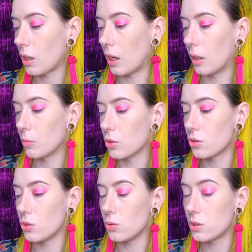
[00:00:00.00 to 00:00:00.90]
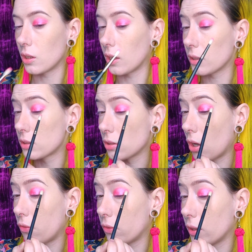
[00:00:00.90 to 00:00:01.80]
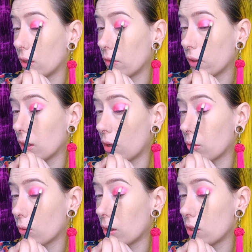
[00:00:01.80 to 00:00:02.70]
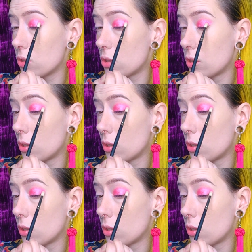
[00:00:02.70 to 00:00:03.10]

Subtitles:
And I'm just using that softly on the outer edge.